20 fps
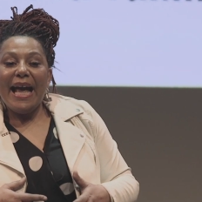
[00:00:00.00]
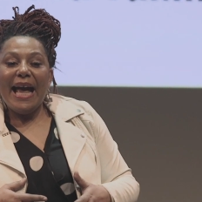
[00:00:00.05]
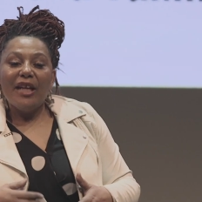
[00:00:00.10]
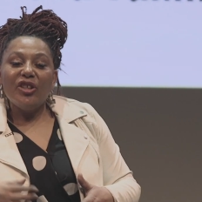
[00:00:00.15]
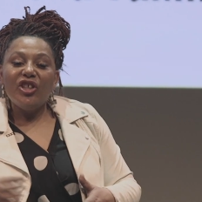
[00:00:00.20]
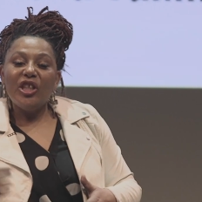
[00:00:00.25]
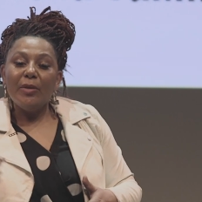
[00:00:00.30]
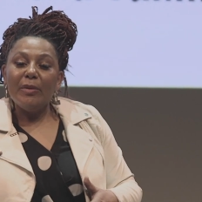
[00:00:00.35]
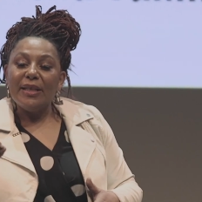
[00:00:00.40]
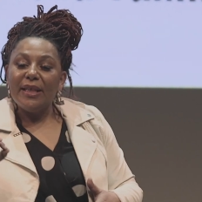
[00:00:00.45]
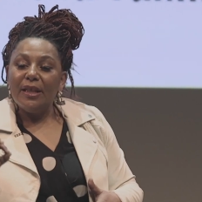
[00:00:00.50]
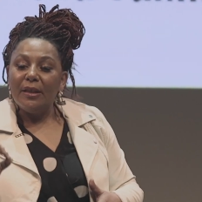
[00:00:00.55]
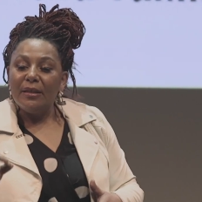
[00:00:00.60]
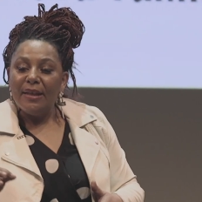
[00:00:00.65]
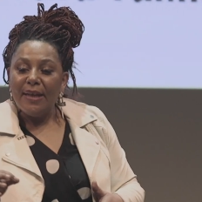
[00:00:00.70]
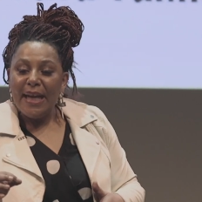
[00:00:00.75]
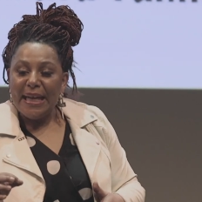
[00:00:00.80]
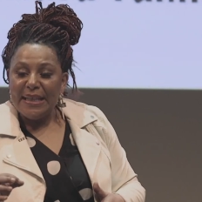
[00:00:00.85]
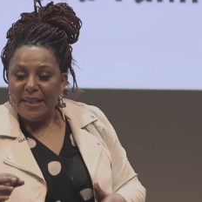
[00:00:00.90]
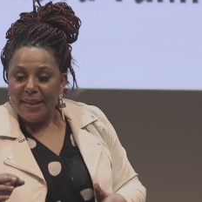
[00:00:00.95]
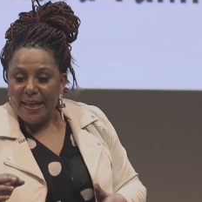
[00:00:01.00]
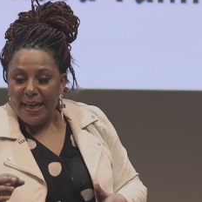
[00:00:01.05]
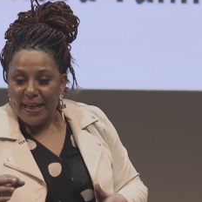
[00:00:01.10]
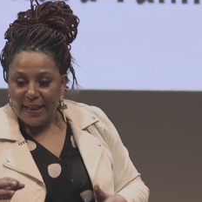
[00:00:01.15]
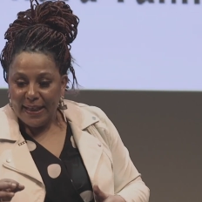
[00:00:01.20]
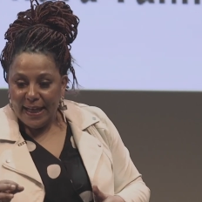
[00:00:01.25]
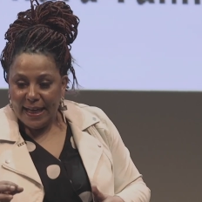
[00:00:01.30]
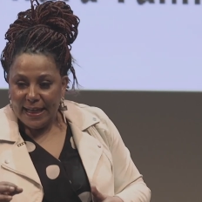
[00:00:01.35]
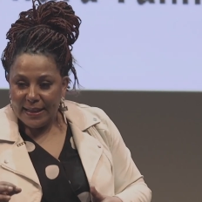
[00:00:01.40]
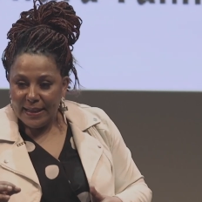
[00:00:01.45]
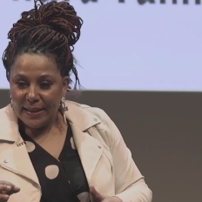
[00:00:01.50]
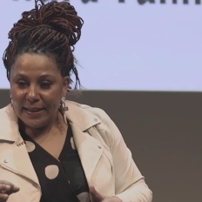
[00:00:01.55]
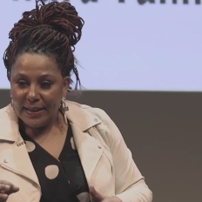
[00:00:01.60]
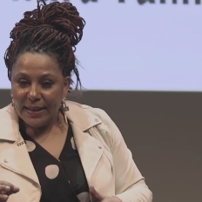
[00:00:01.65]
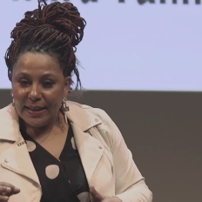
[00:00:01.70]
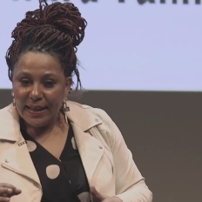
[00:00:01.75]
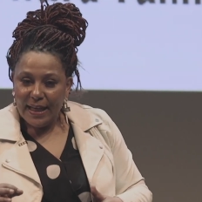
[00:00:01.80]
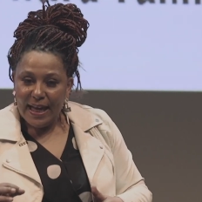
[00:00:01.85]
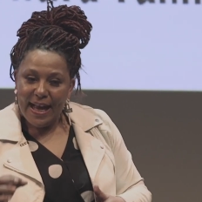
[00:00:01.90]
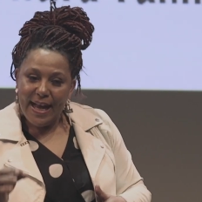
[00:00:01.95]
And she was killed in 1988.
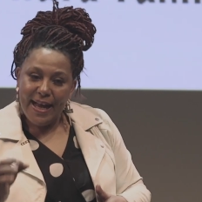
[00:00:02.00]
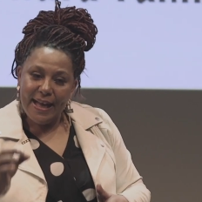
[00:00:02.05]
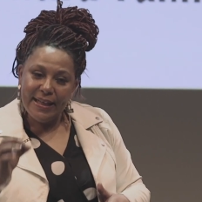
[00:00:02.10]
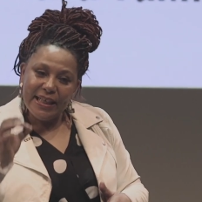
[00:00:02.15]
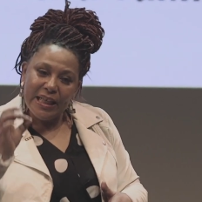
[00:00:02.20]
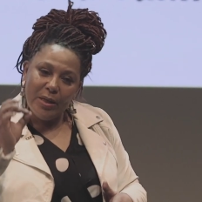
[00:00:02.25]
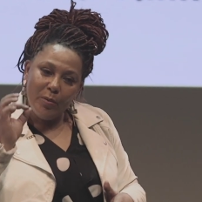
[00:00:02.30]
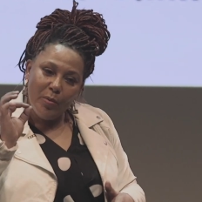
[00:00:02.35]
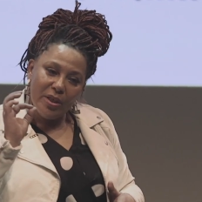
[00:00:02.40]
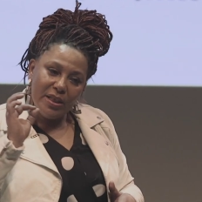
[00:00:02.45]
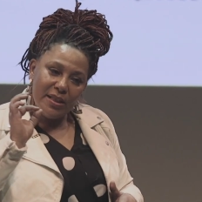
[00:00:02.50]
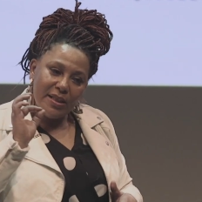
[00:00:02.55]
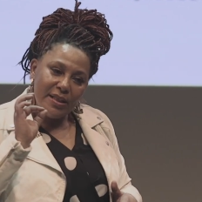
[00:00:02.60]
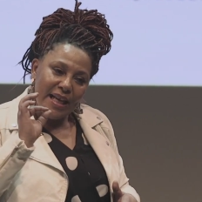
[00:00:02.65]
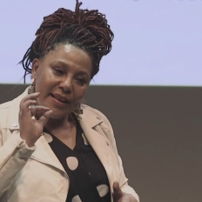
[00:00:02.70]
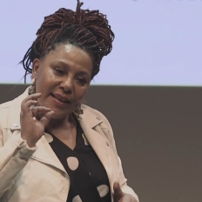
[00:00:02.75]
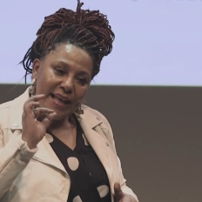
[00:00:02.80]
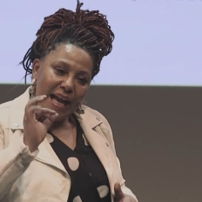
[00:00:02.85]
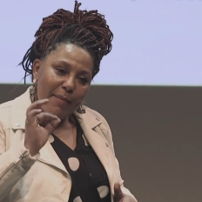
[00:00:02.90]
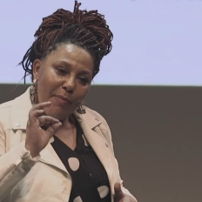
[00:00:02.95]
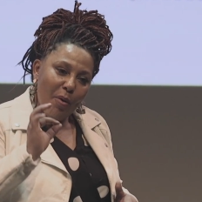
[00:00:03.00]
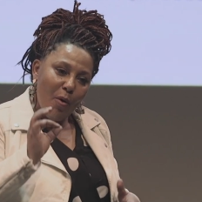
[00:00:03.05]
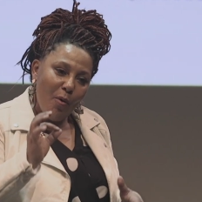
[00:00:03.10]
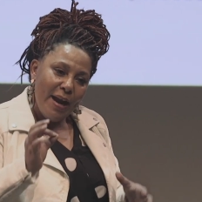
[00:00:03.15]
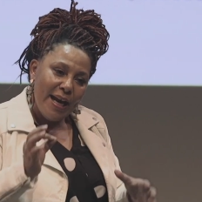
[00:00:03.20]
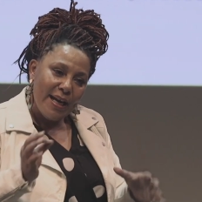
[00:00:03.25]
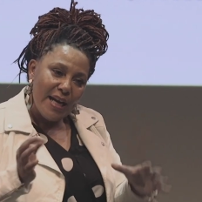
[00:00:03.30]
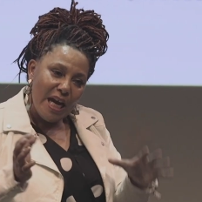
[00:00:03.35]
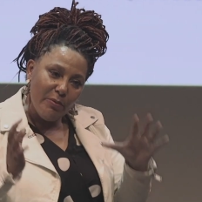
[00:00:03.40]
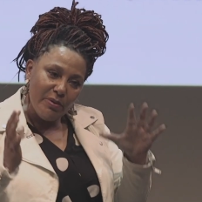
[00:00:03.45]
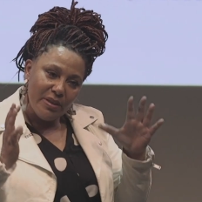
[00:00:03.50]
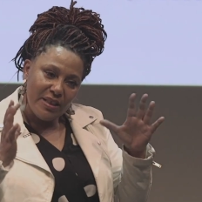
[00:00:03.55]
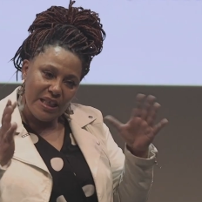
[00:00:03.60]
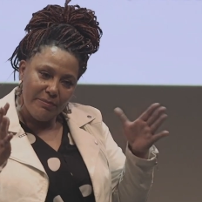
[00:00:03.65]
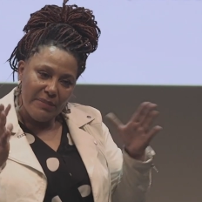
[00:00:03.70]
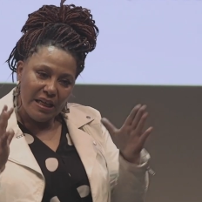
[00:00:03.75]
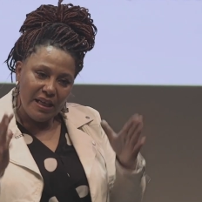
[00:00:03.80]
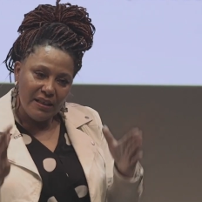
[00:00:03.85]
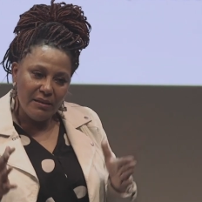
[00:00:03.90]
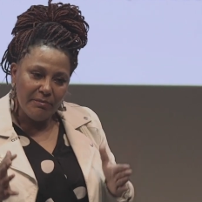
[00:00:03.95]
And it was at that point, I was
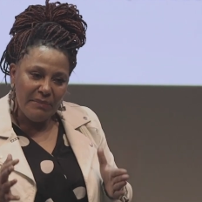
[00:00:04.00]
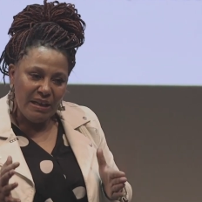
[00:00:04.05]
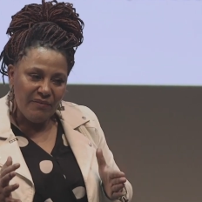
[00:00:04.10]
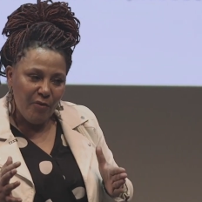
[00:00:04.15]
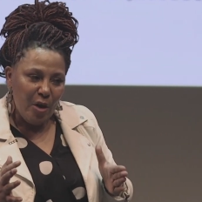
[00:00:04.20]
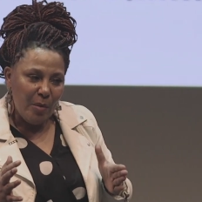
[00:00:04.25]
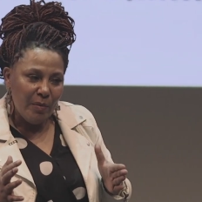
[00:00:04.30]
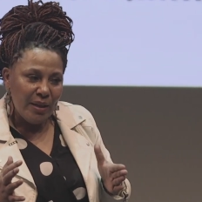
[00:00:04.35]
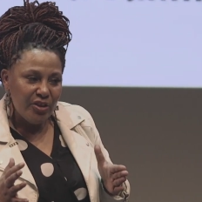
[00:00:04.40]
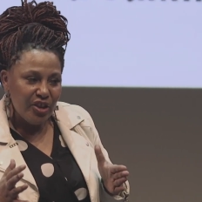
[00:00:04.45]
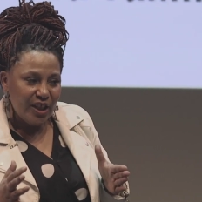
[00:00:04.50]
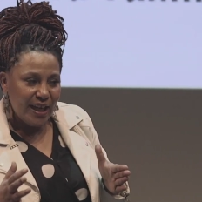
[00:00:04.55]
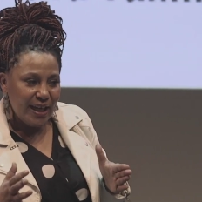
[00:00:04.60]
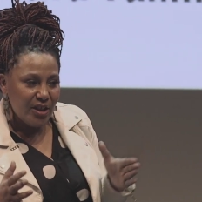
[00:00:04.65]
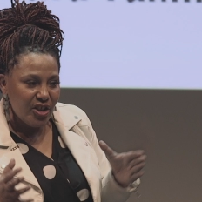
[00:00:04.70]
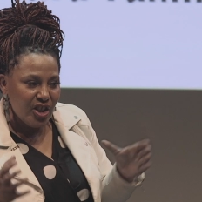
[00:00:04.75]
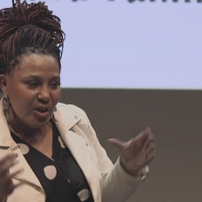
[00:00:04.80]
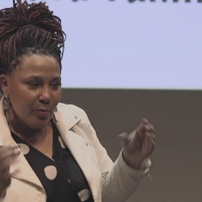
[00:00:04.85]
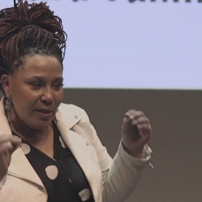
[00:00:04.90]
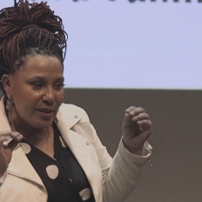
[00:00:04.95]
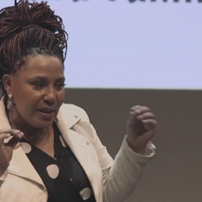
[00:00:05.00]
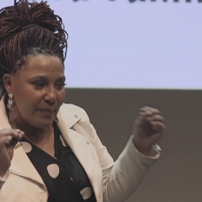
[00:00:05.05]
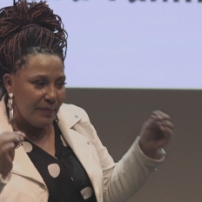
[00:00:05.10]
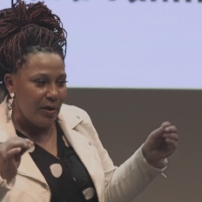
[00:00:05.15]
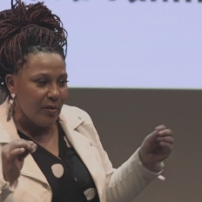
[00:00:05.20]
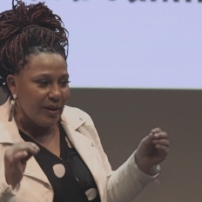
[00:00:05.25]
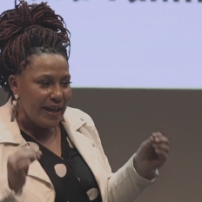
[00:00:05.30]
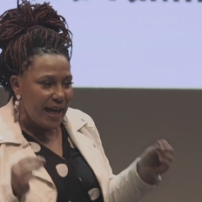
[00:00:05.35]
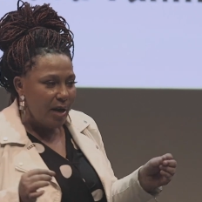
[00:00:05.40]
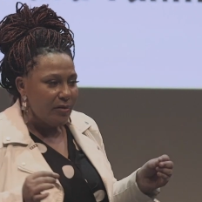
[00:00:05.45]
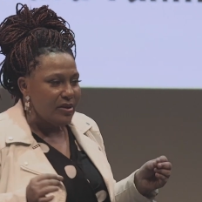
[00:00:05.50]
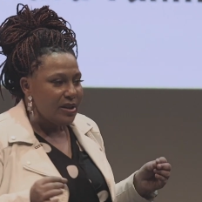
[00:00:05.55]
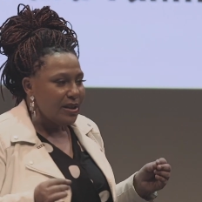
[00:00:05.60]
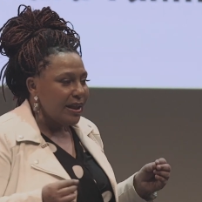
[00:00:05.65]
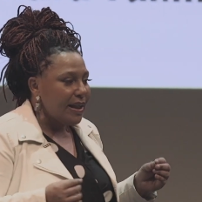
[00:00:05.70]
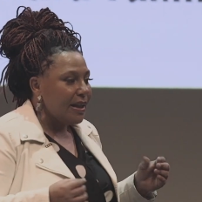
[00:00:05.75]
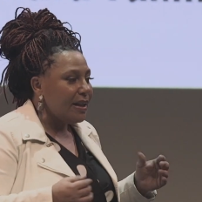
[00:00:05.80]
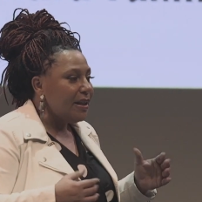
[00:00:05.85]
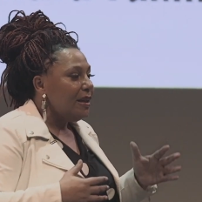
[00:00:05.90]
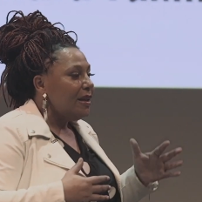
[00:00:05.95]
in my formal education was about
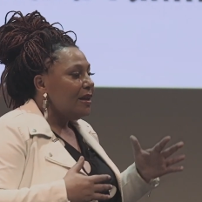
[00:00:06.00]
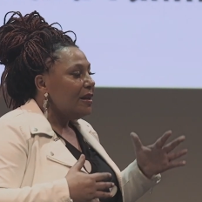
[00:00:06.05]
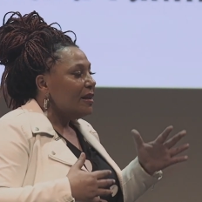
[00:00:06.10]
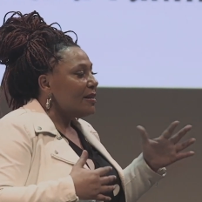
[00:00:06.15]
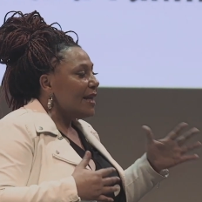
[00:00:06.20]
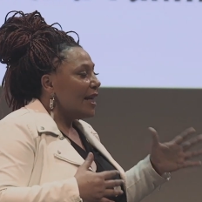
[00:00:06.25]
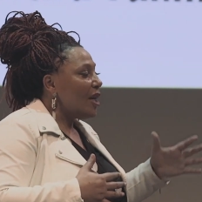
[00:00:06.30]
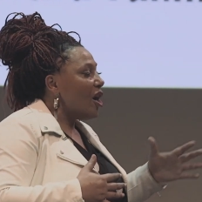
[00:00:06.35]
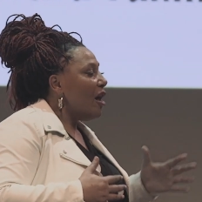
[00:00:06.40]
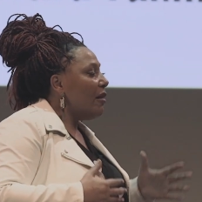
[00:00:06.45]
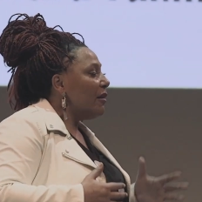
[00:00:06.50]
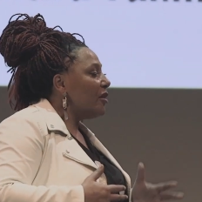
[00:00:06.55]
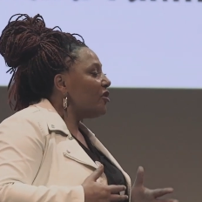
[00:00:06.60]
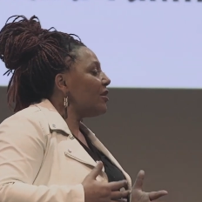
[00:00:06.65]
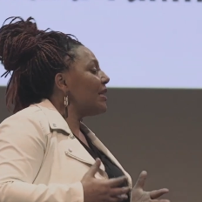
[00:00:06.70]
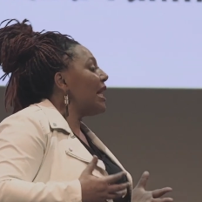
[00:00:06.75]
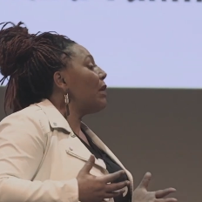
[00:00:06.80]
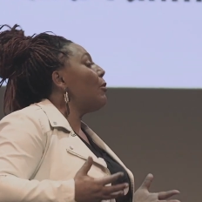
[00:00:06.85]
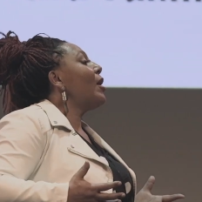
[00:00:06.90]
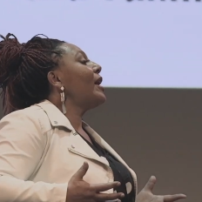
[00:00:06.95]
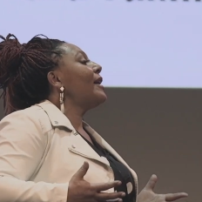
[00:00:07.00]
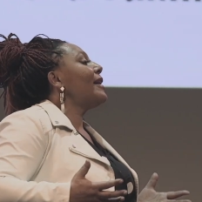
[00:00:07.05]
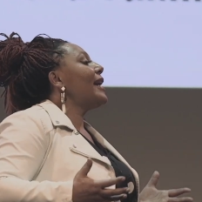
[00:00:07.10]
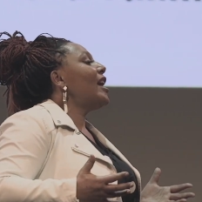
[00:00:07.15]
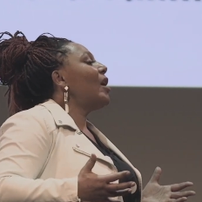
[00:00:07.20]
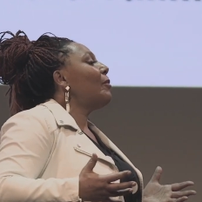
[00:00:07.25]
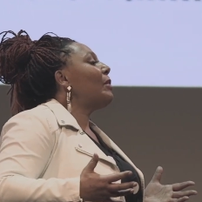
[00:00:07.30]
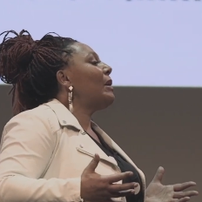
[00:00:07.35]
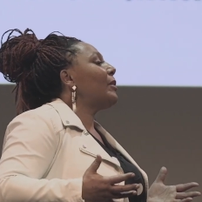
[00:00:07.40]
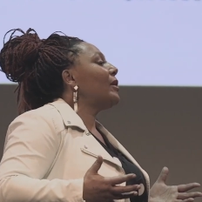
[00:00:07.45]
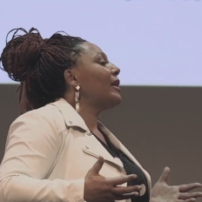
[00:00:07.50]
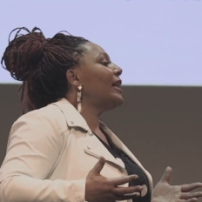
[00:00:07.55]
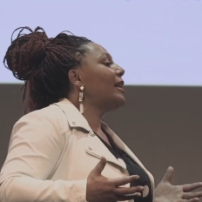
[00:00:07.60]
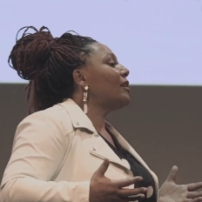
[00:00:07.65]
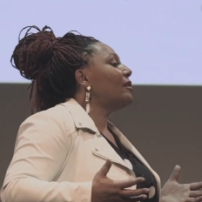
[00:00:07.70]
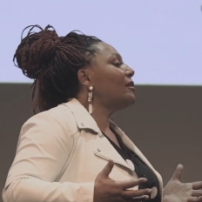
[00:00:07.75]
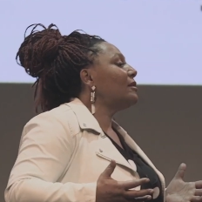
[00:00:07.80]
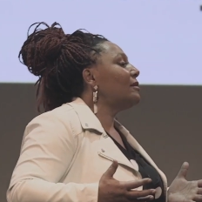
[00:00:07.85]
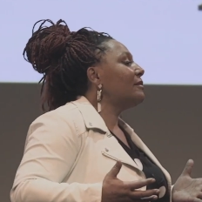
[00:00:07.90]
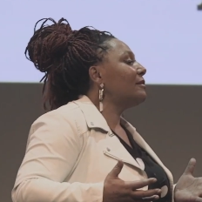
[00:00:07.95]
counseling, psychology, and I wanted to help people
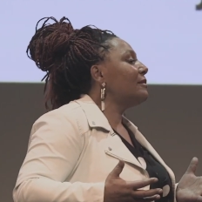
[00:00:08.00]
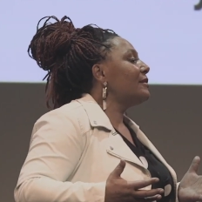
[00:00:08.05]
heal.